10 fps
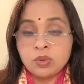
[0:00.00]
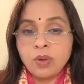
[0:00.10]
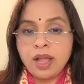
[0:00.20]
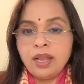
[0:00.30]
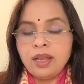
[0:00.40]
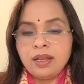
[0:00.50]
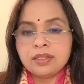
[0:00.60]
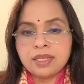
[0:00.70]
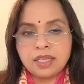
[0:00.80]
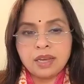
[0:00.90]
while
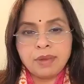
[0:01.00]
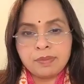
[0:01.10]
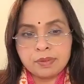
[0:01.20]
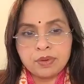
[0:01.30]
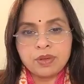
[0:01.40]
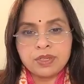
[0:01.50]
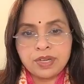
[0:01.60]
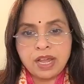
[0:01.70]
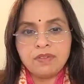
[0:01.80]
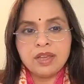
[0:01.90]
Chaitanya Mahaprabhu was
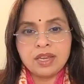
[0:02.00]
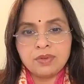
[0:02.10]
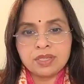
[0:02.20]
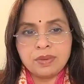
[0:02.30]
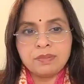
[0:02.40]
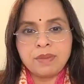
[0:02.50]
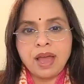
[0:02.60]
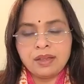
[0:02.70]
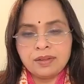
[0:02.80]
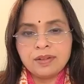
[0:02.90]
traveling and he was coming
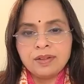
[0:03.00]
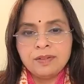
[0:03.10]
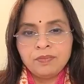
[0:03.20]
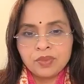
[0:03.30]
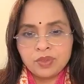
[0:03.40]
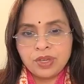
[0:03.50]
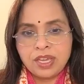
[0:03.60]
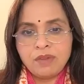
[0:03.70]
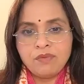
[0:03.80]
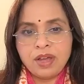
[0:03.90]
back, so he
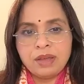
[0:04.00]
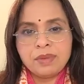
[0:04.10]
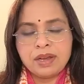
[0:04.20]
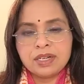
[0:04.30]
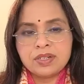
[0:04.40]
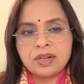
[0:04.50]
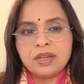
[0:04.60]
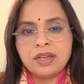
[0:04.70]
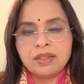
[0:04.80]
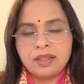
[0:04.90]
came via
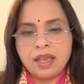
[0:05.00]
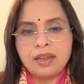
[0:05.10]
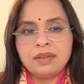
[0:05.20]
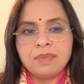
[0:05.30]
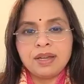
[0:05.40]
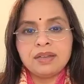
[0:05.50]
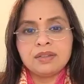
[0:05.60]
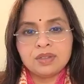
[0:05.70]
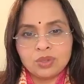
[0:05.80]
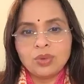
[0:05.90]
Maharashtra, and there he met
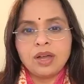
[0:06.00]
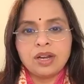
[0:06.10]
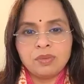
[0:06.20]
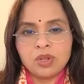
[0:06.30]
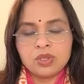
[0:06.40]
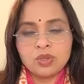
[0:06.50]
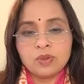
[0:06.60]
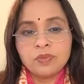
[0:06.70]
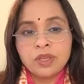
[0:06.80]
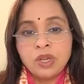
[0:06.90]
Tukaram
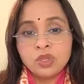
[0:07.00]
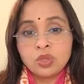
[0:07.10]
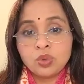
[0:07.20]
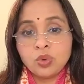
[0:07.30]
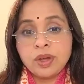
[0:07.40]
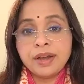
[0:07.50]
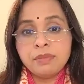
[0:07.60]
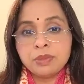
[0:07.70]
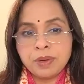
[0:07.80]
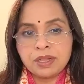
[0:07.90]
also. So
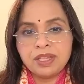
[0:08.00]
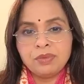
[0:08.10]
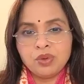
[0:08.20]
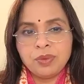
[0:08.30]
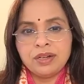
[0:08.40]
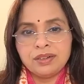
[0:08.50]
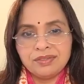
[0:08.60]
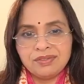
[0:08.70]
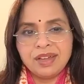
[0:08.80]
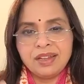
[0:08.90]
Tukaram's bhakti movement,
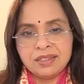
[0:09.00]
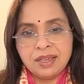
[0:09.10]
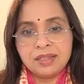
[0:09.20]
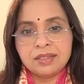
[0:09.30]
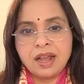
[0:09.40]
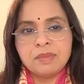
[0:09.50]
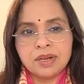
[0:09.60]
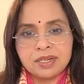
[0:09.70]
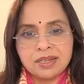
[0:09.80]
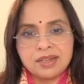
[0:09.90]
where he sings
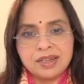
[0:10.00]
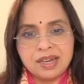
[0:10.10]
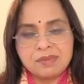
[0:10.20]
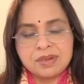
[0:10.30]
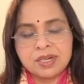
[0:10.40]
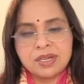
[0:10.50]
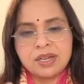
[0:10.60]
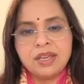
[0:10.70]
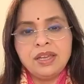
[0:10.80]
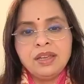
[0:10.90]
Ramakrishna
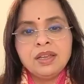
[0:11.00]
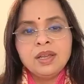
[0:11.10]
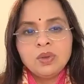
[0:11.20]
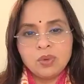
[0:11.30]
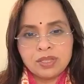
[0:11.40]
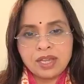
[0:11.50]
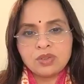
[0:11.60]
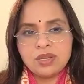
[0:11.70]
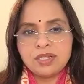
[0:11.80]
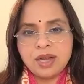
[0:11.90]
Hari, was
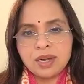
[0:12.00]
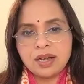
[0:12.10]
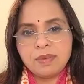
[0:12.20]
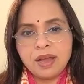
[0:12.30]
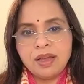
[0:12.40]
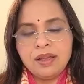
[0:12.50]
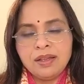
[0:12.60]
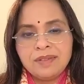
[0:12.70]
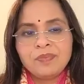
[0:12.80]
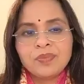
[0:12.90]
actually started by
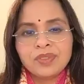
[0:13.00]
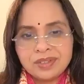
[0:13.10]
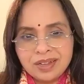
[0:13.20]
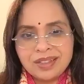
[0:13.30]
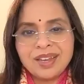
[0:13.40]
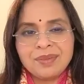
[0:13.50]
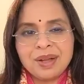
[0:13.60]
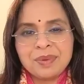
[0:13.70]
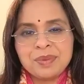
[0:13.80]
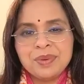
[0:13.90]
Chaitanya
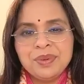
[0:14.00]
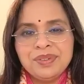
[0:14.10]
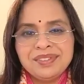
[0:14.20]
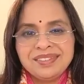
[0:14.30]
Mahaprabhu.